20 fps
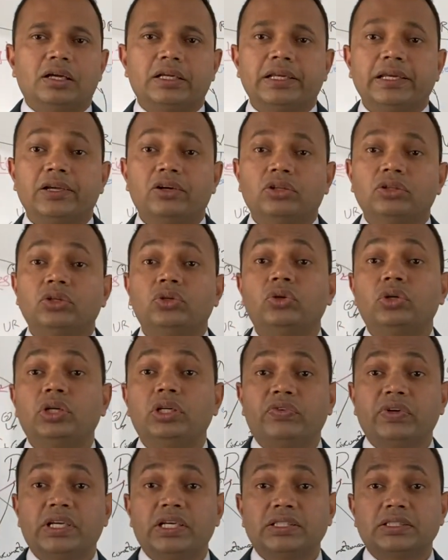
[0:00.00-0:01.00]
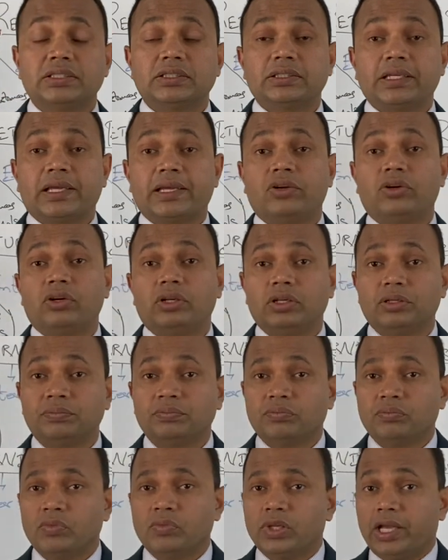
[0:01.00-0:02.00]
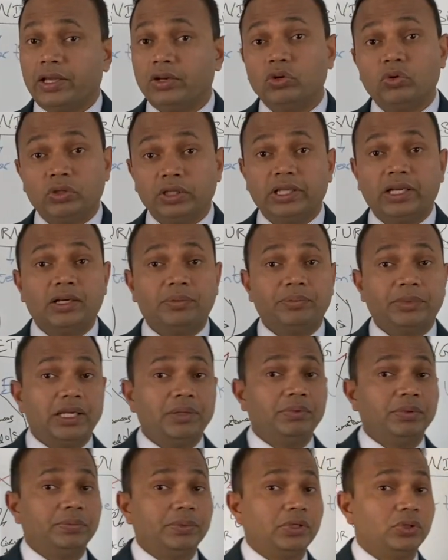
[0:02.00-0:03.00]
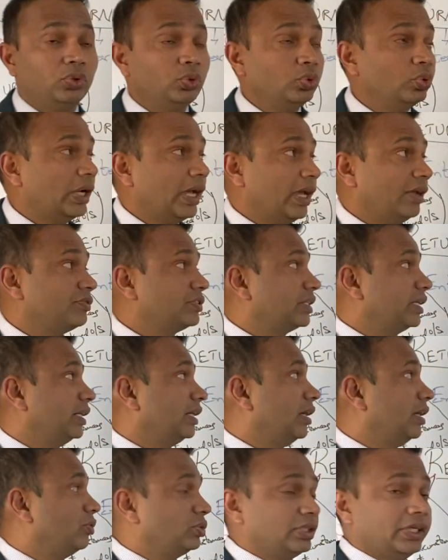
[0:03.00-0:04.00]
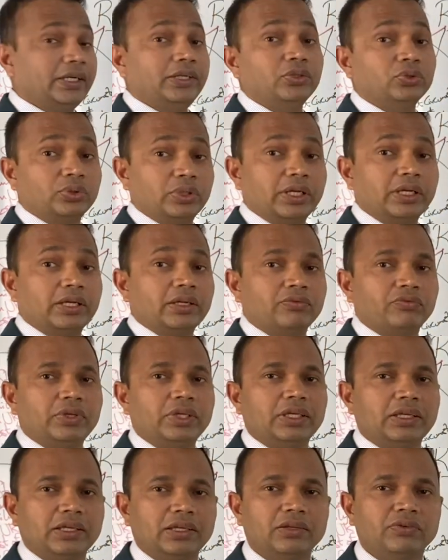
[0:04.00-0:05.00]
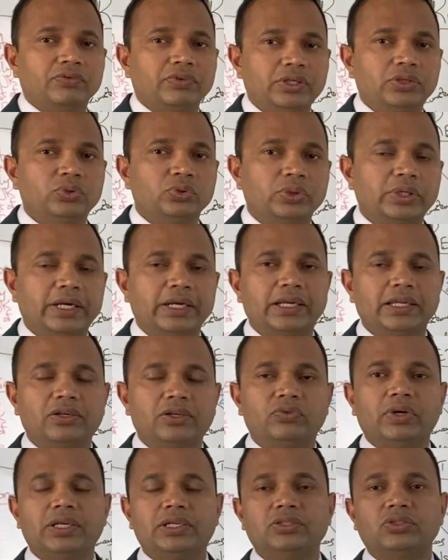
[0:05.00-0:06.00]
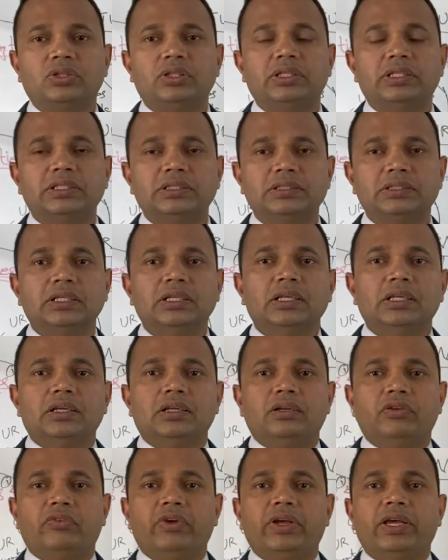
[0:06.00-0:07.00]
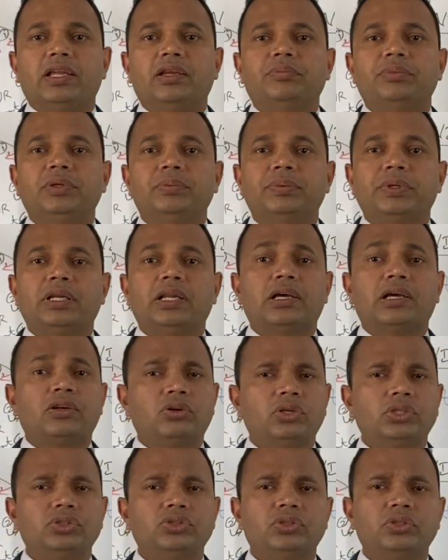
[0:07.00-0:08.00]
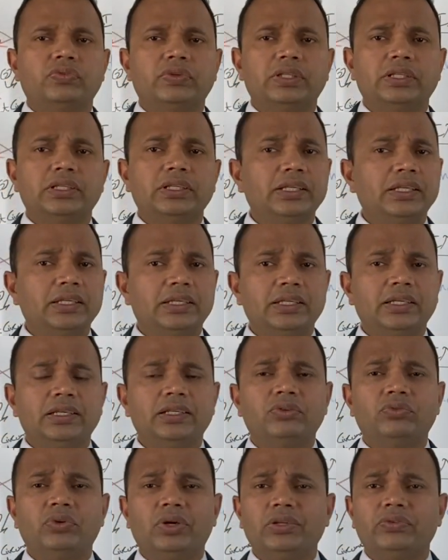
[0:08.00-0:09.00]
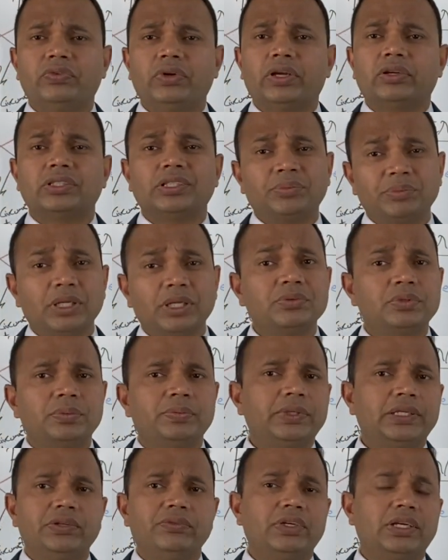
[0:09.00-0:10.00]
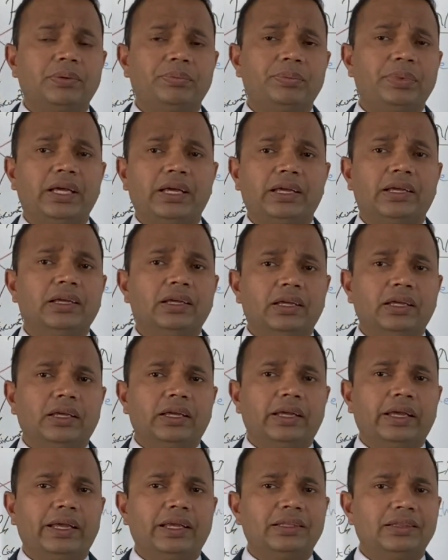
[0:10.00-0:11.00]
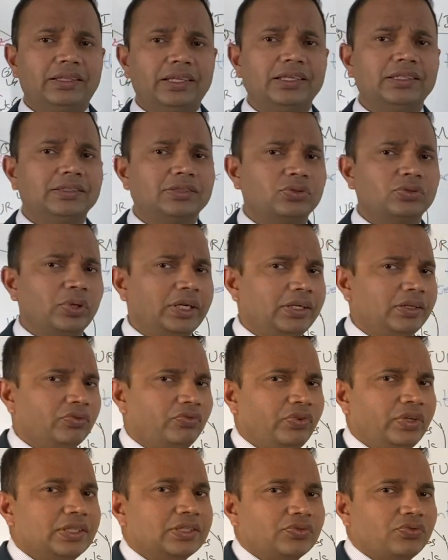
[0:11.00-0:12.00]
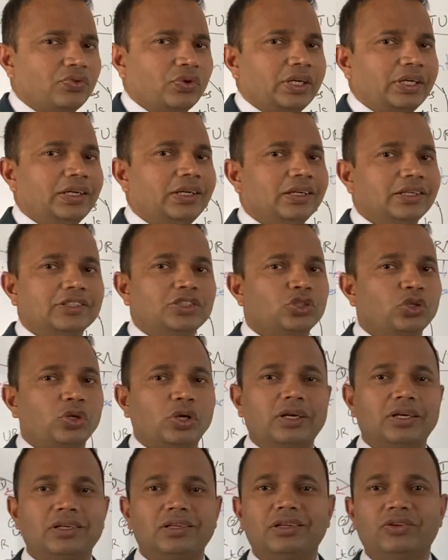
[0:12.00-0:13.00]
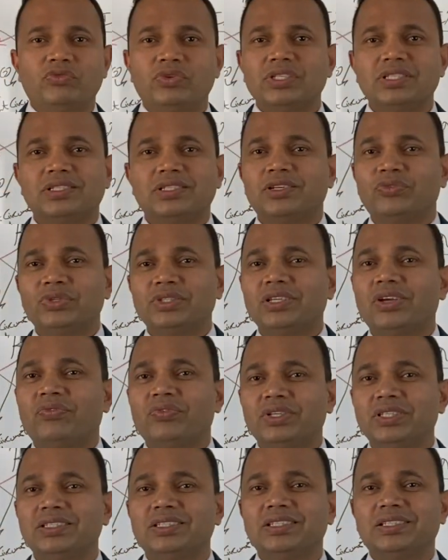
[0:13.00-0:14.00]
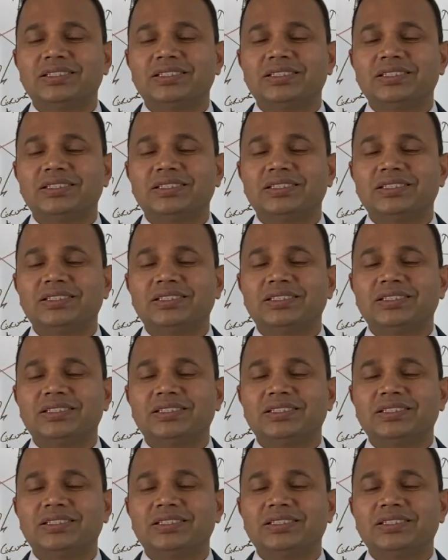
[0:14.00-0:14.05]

Click on the notifications icon. I know there are many people who have stayed outside UK. We do get inquiries on this where people are not sure whether they really qualify. Sometimes people even apply, and there is quite a fees for it. It's not a visitor visa fees.